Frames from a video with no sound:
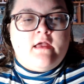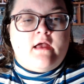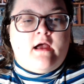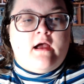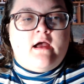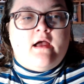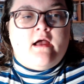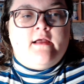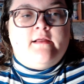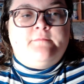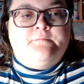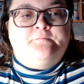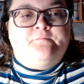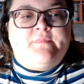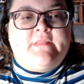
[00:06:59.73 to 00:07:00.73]

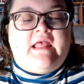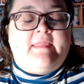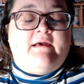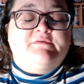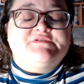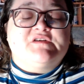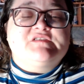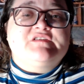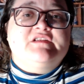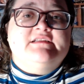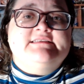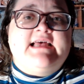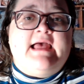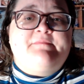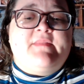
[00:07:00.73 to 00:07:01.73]
And that was also the
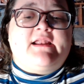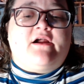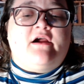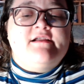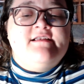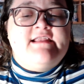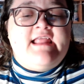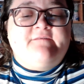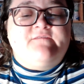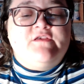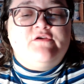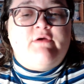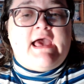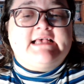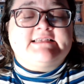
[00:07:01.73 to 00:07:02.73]
time that our
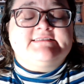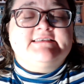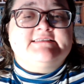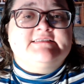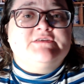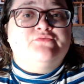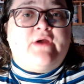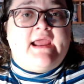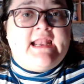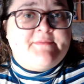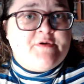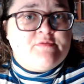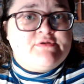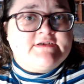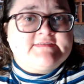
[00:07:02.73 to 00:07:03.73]
nephew asked us to write him a book